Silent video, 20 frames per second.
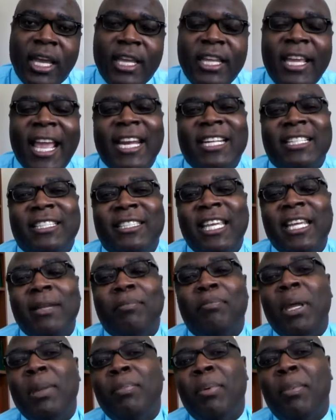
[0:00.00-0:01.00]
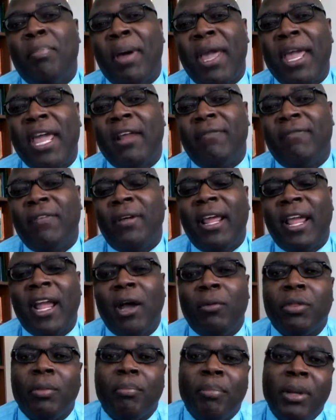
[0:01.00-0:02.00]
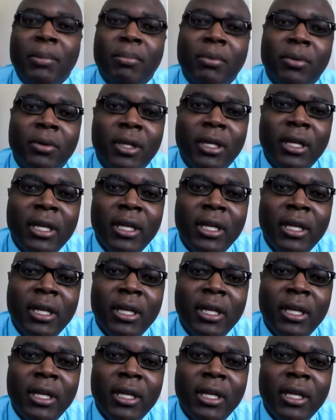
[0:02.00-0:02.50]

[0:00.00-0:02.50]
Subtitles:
You got the sick people paying for the healthy people.